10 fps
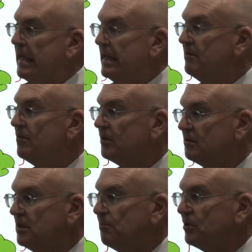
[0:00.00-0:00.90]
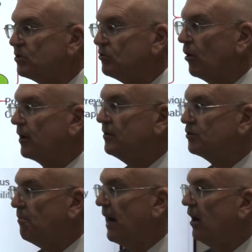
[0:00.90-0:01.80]
in the deepest,
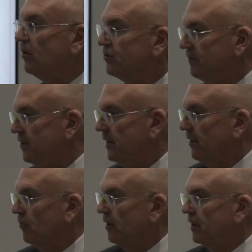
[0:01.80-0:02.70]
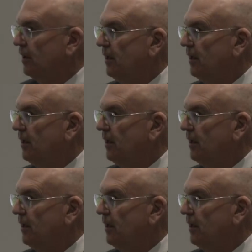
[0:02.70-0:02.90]
darkest bowels of the network.